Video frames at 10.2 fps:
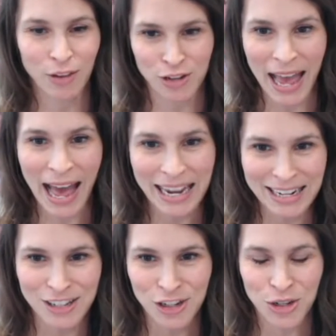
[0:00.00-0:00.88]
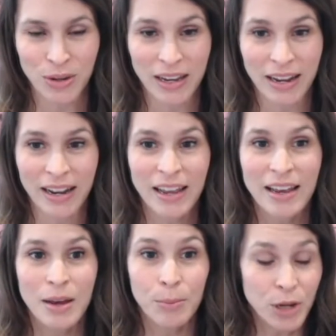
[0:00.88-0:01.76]
There's add-ins that you can
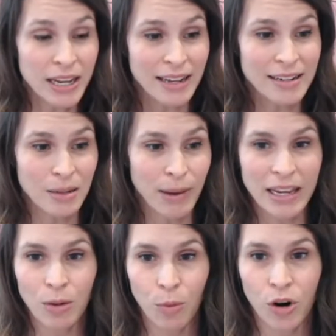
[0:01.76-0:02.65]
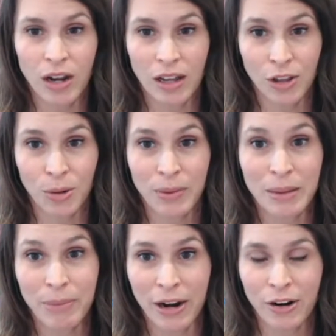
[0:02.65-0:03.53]
put in to make it work a little
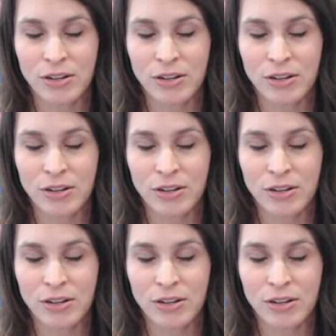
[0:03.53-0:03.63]
bit better.